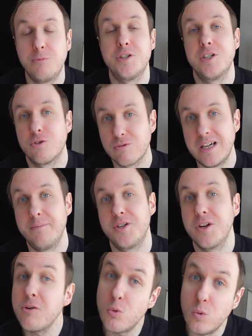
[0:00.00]
which is great because
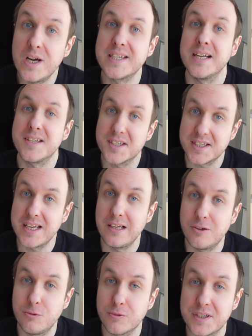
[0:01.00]
you don't always get to see the
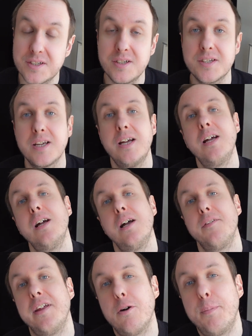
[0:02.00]
little critters.
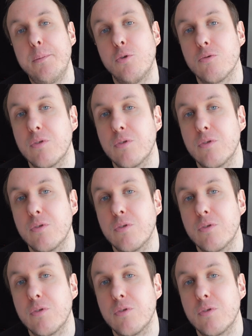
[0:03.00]
They're a bit more